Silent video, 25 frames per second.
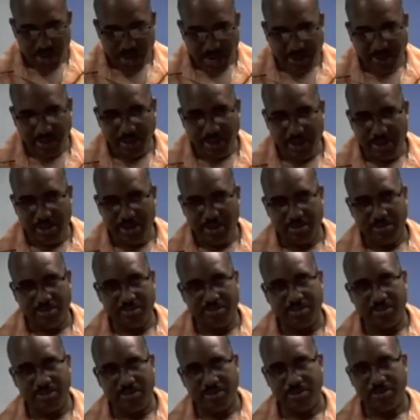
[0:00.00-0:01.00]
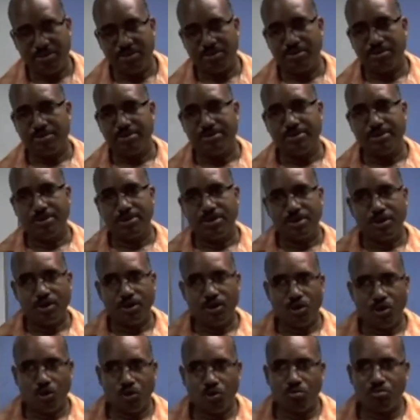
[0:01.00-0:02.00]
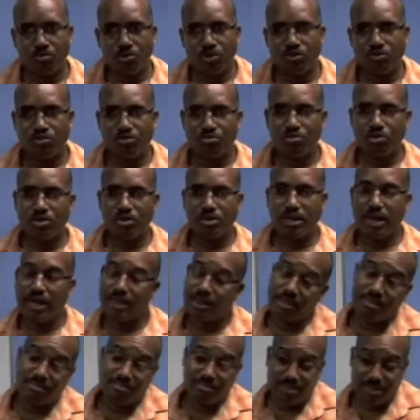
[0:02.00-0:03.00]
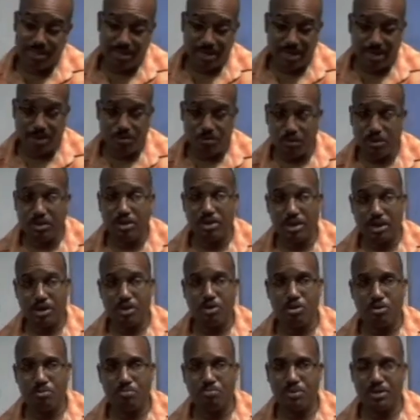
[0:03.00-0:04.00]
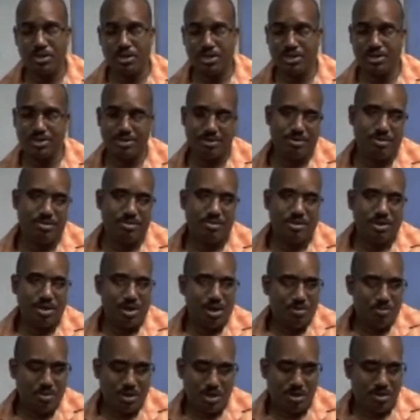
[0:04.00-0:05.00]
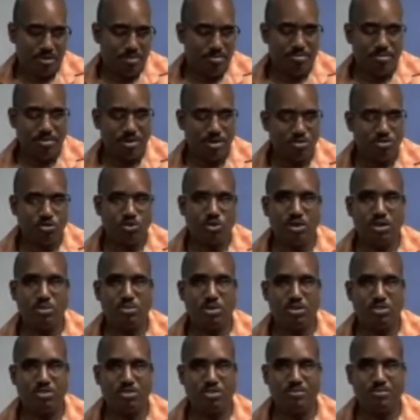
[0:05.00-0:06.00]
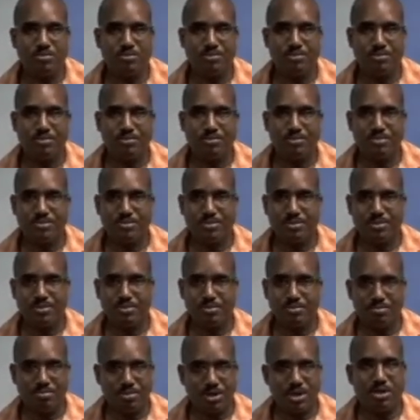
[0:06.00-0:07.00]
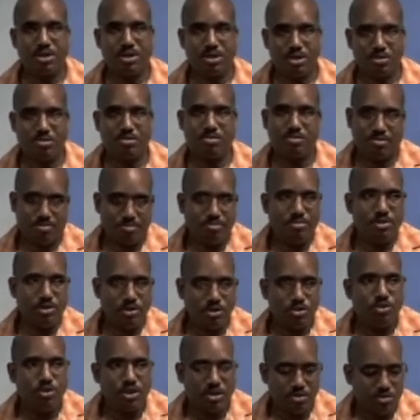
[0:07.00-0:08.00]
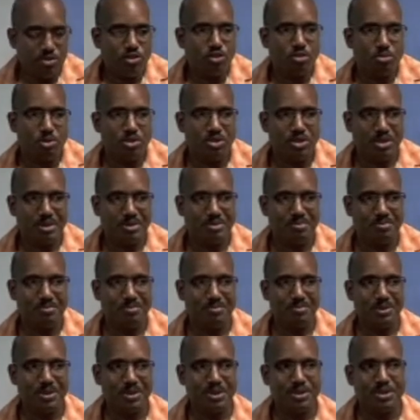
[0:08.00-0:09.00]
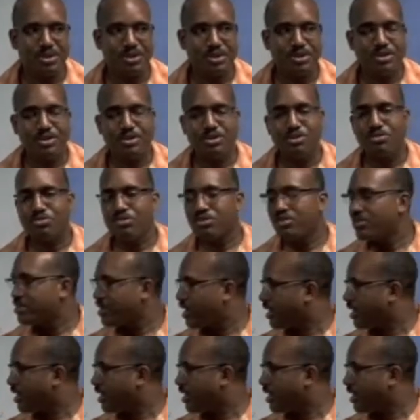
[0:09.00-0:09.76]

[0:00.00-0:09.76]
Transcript: that case, how much money, and let's say within a company, I mean, there's no limit because it's your money. So in